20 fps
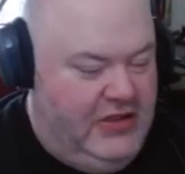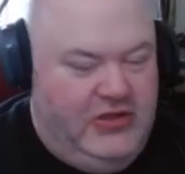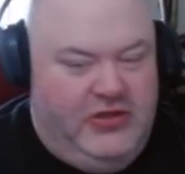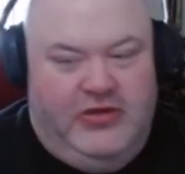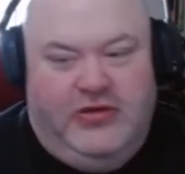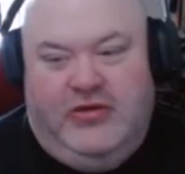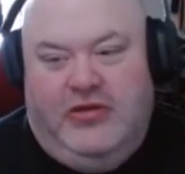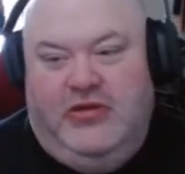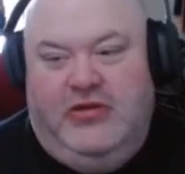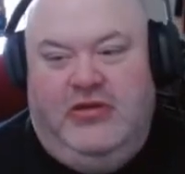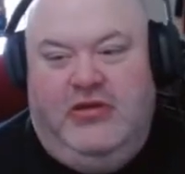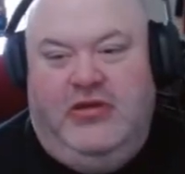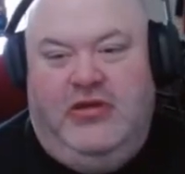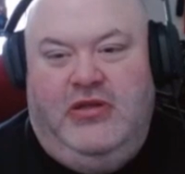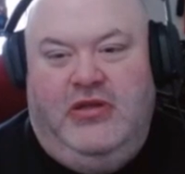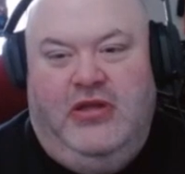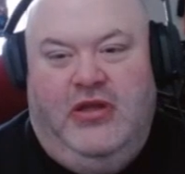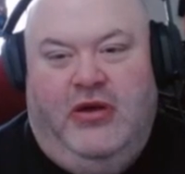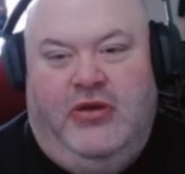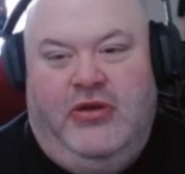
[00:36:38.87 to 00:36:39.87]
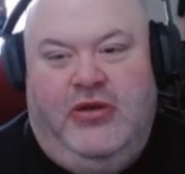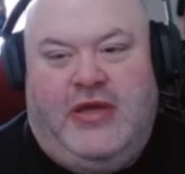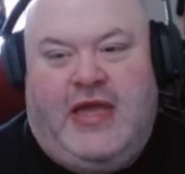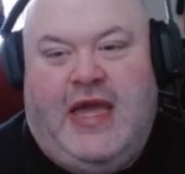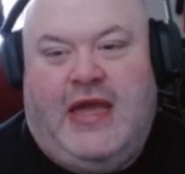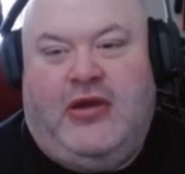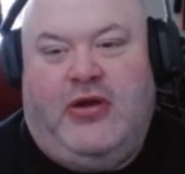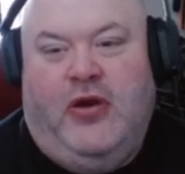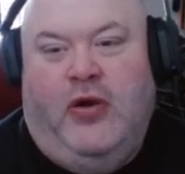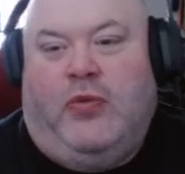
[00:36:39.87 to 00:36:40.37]
you you know, you
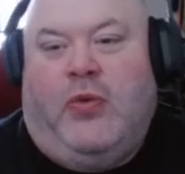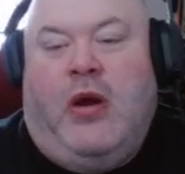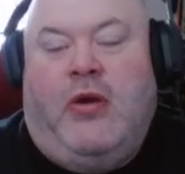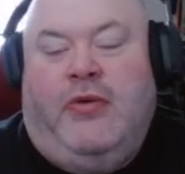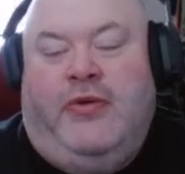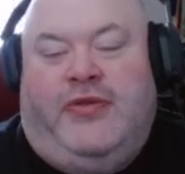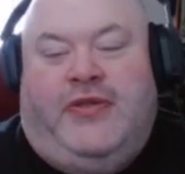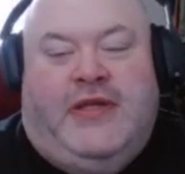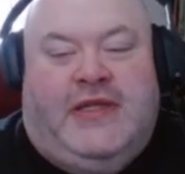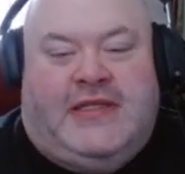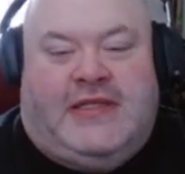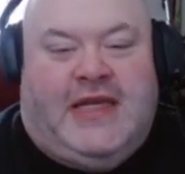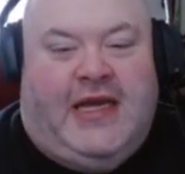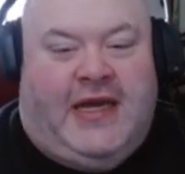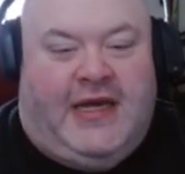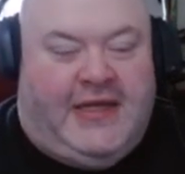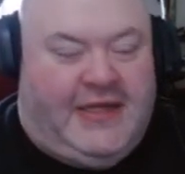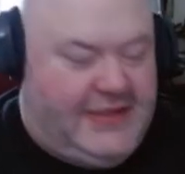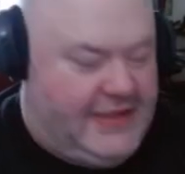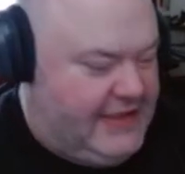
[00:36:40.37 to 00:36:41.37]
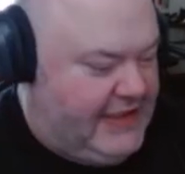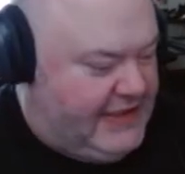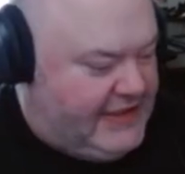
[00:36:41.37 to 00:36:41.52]
can't go wrong with these guys.